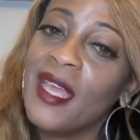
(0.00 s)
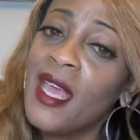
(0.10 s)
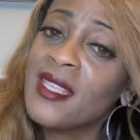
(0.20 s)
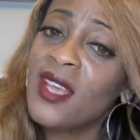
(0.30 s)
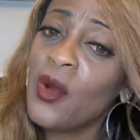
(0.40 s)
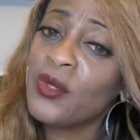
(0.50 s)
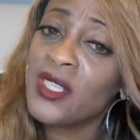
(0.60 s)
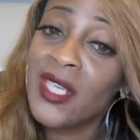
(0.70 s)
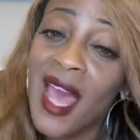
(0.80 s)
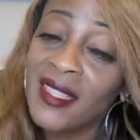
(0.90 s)
So the
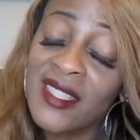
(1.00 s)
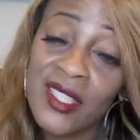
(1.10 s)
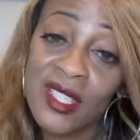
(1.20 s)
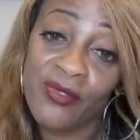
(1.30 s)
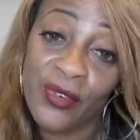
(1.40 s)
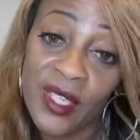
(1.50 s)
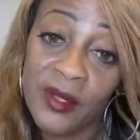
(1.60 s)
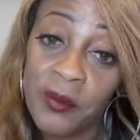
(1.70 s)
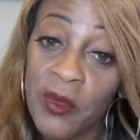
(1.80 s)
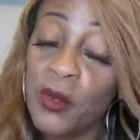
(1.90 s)
challenge is free.
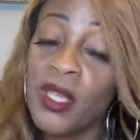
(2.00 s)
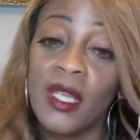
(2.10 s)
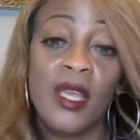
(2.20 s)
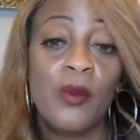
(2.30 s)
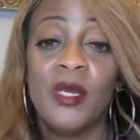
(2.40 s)
You get to hear me